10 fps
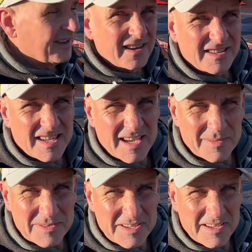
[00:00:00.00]

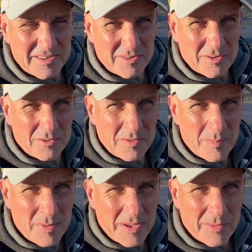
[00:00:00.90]
TLC, I don't know.
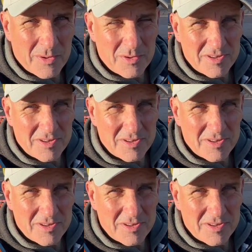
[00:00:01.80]
But there we go,